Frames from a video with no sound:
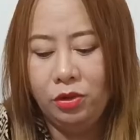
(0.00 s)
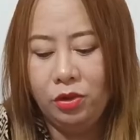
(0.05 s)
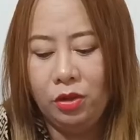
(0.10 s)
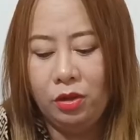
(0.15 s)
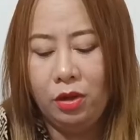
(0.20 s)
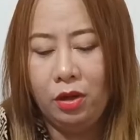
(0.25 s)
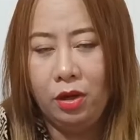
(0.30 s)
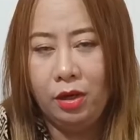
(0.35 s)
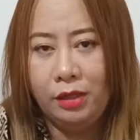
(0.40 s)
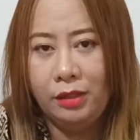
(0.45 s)

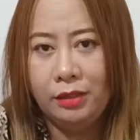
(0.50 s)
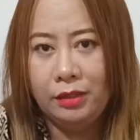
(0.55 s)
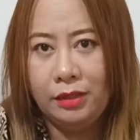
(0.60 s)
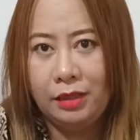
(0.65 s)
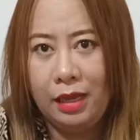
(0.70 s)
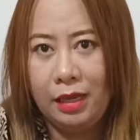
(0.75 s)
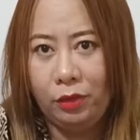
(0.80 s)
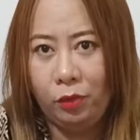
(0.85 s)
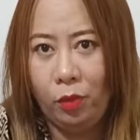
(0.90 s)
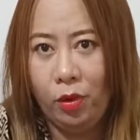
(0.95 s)
also a card
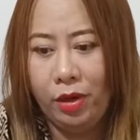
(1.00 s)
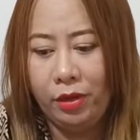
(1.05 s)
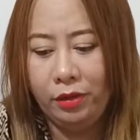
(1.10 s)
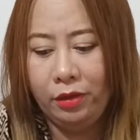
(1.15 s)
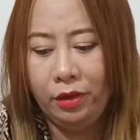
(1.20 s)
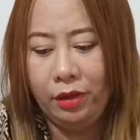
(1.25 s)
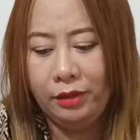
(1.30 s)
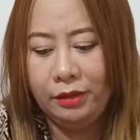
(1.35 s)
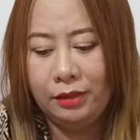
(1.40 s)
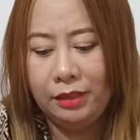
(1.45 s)
slot,
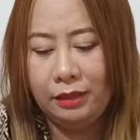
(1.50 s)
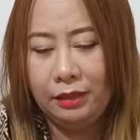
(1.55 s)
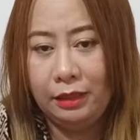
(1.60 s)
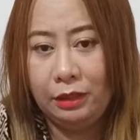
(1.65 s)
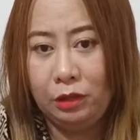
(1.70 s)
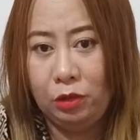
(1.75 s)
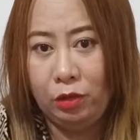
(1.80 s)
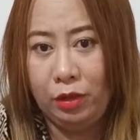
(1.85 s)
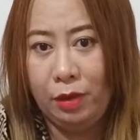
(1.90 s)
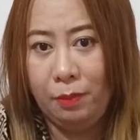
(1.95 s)
one card
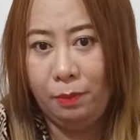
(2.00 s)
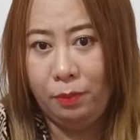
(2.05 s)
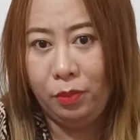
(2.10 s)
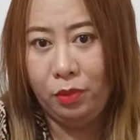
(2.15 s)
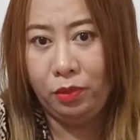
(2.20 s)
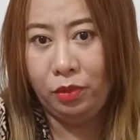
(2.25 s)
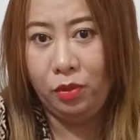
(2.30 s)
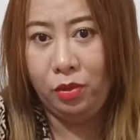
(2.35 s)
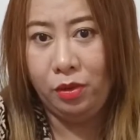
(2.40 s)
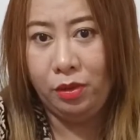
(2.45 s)
slot that you can
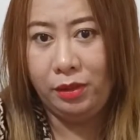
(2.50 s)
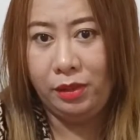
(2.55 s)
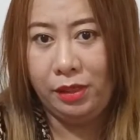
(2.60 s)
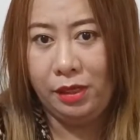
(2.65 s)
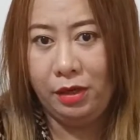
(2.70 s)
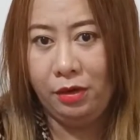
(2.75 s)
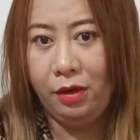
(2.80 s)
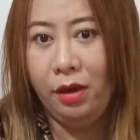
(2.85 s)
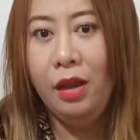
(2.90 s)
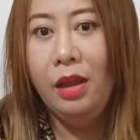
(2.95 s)
put on
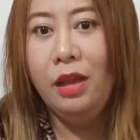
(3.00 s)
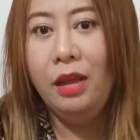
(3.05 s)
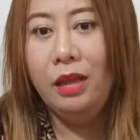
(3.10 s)
here.